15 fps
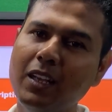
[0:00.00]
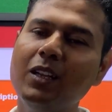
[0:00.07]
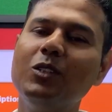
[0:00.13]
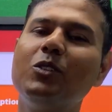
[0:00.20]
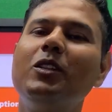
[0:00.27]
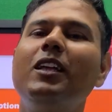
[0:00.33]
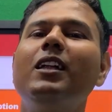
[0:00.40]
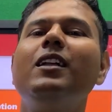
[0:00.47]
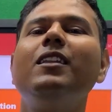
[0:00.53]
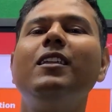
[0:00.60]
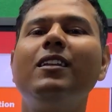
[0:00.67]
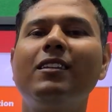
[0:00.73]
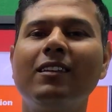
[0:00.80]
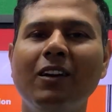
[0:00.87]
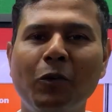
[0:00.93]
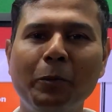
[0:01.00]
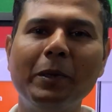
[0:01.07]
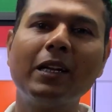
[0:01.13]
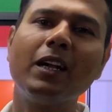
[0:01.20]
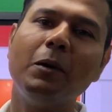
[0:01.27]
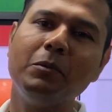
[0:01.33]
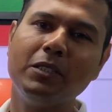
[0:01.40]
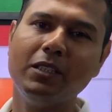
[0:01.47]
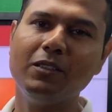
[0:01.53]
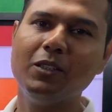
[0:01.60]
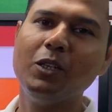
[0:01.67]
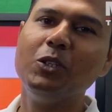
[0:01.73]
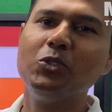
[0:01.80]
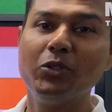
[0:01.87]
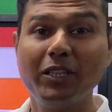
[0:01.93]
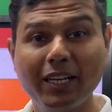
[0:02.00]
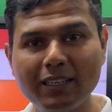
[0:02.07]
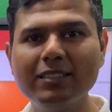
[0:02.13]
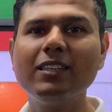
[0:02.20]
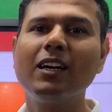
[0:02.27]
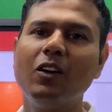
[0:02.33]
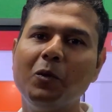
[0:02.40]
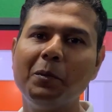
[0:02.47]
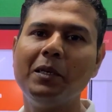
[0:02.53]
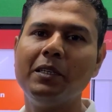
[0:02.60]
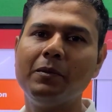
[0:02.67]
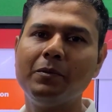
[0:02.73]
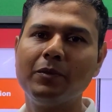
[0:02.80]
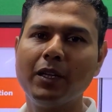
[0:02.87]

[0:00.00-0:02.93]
So therein this government comes in. So there is a government.